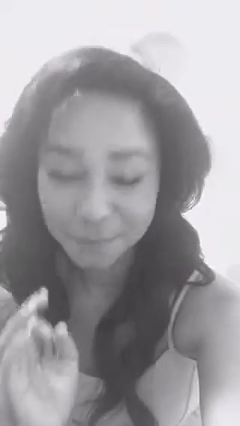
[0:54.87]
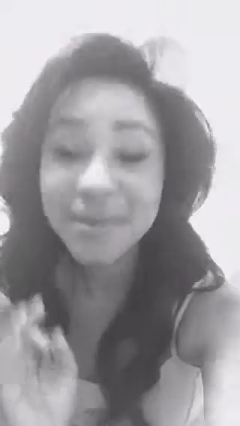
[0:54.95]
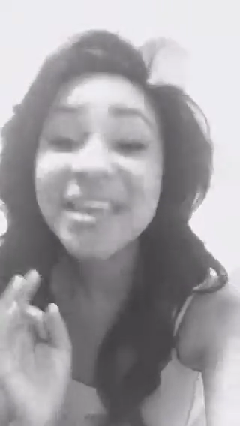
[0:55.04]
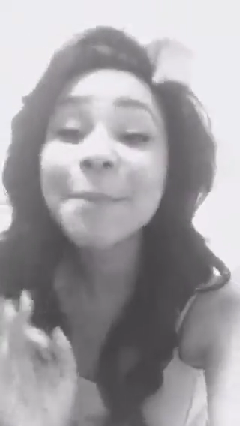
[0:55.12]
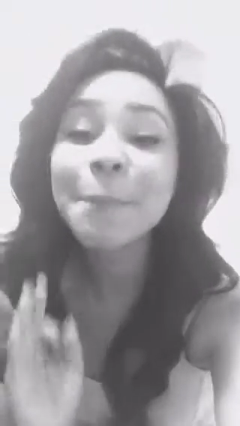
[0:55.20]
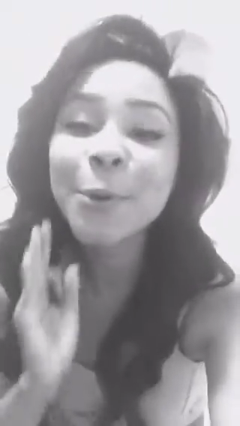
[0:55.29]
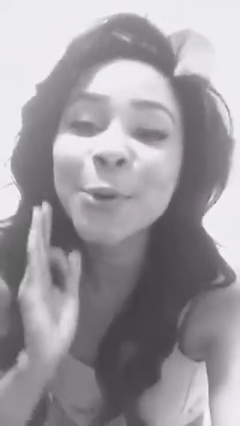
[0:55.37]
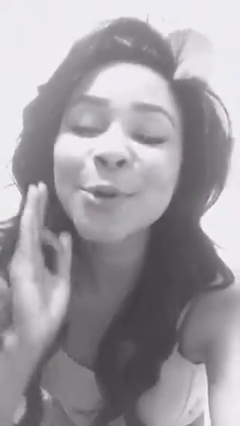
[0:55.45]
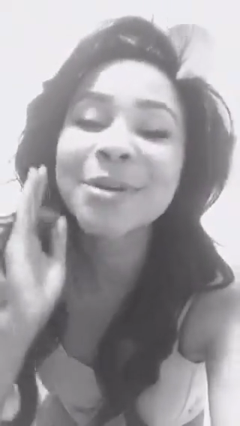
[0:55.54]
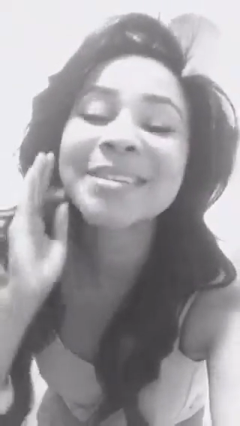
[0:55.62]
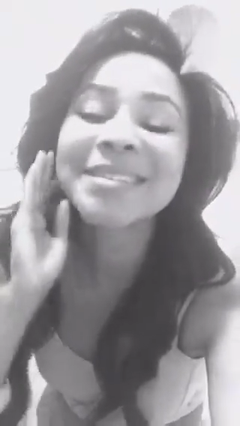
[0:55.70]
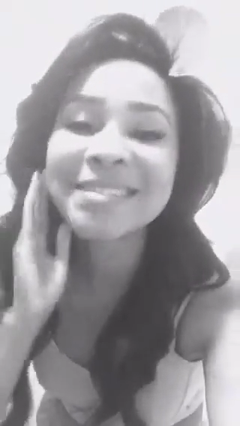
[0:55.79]

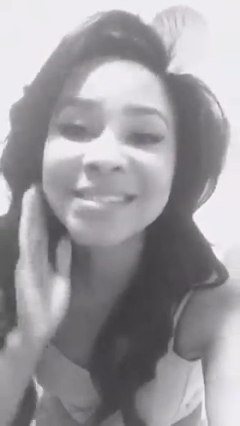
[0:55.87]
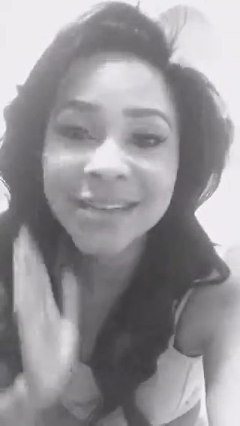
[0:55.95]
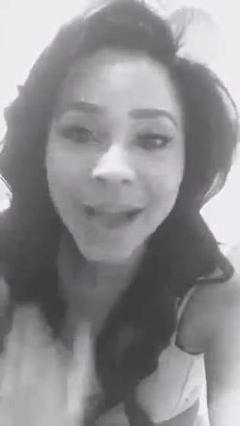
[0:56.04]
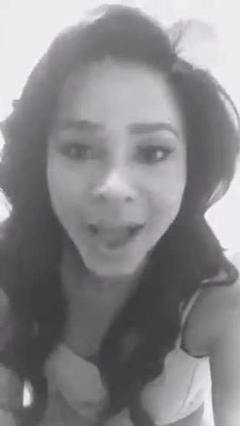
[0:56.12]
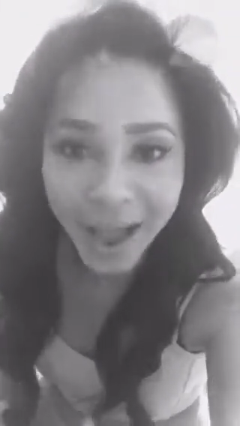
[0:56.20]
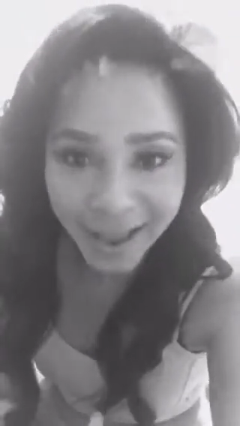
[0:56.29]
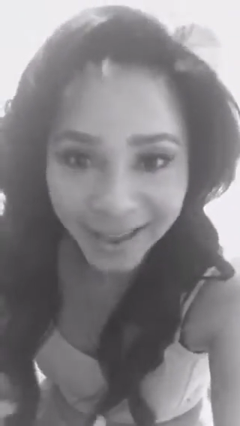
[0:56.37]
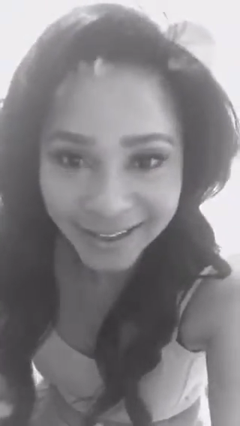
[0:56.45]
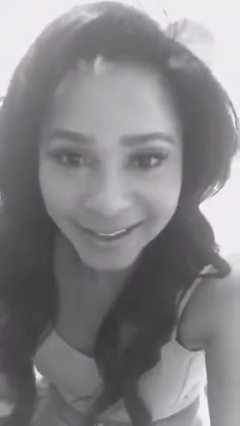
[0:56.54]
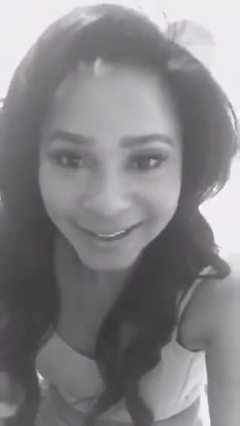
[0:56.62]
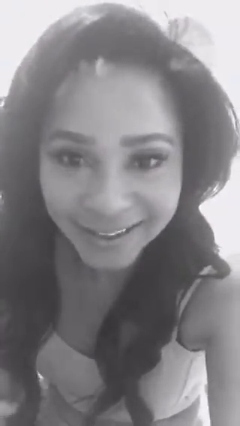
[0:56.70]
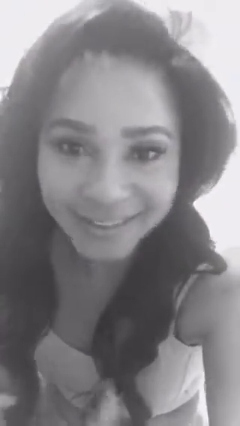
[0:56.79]
People
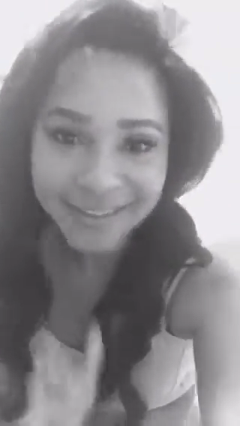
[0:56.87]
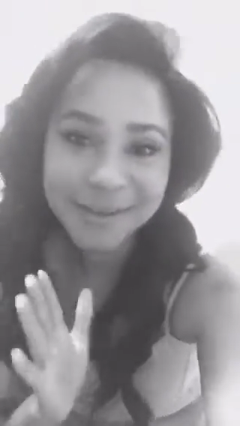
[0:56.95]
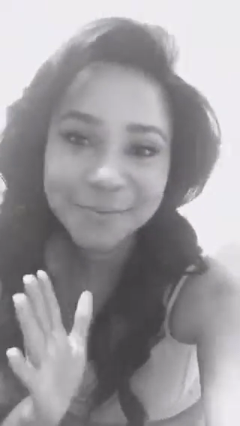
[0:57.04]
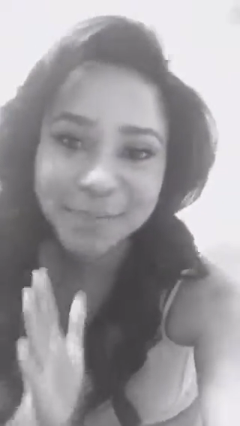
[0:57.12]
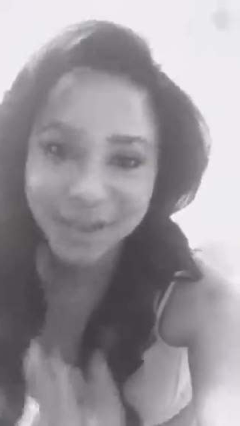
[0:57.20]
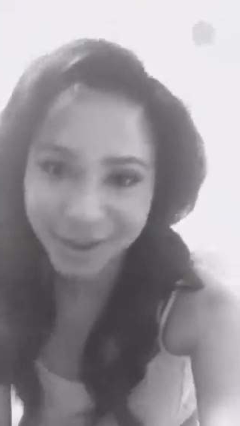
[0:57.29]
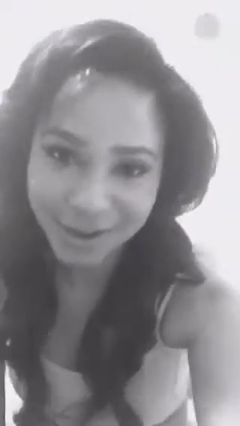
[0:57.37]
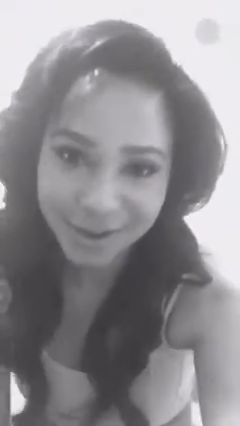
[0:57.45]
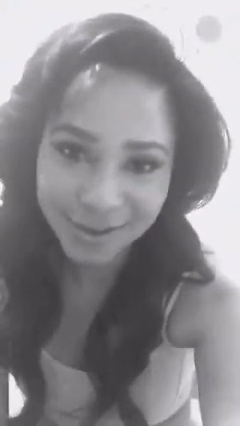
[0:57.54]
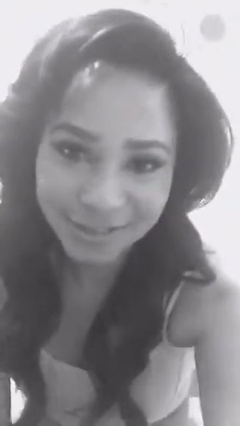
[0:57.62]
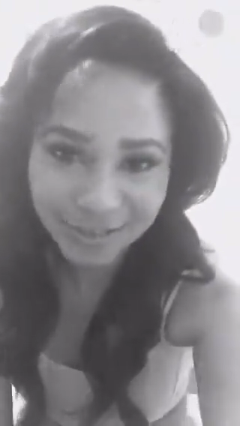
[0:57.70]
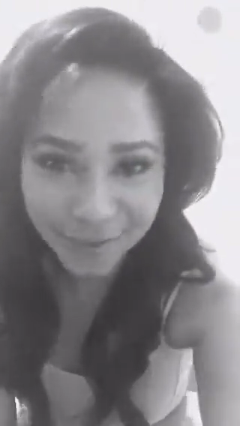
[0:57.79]
die
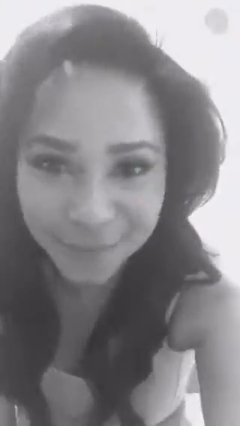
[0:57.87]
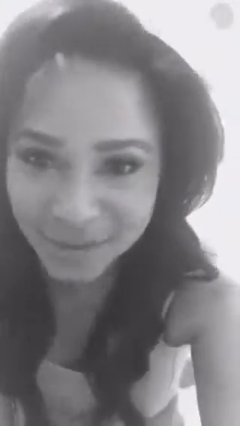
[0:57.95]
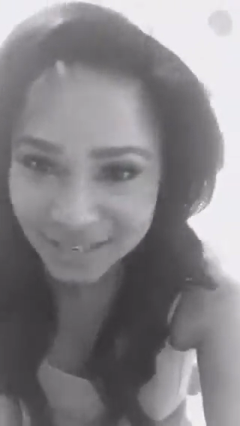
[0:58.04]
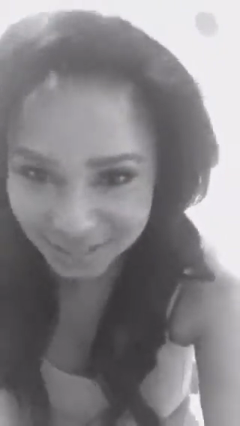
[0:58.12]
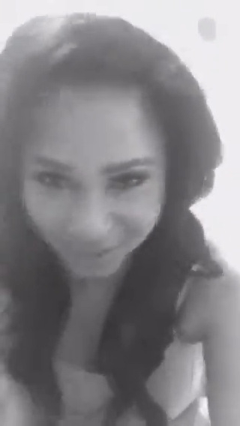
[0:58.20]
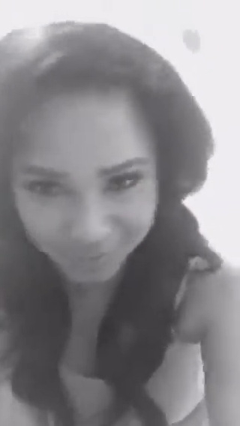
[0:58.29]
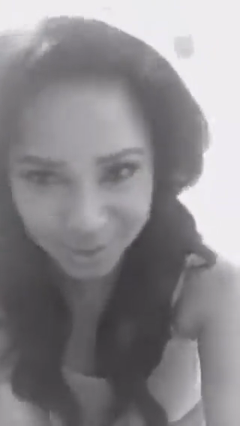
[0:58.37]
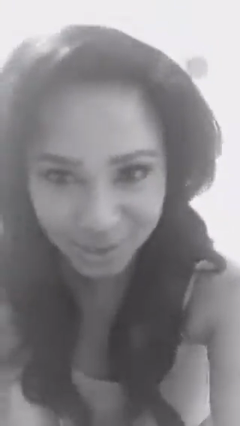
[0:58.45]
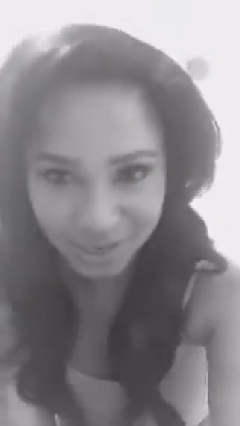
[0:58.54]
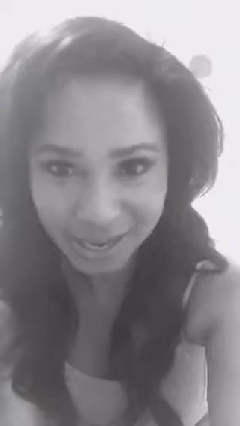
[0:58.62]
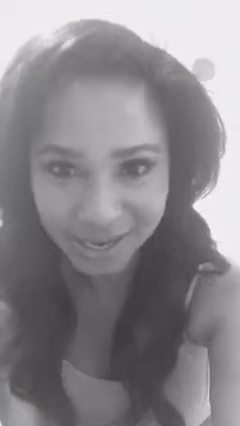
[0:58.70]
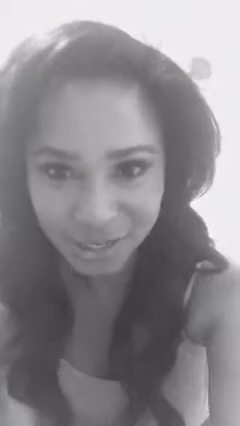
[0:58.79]
because of
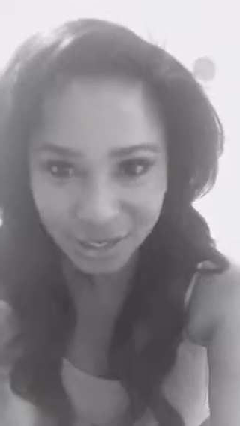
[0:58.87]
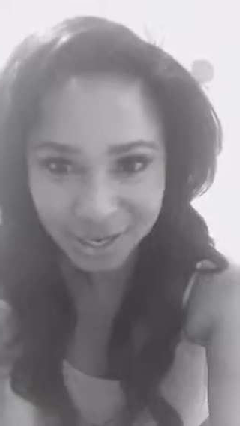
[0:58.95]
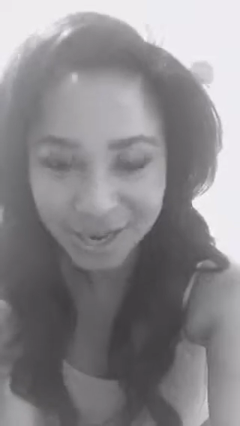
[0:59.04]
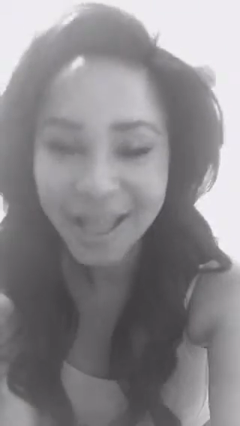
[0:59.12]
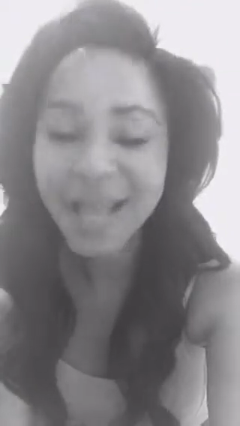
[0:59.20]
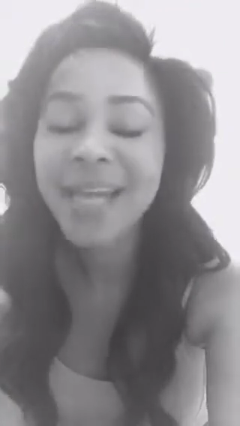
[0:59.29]
miscommunication.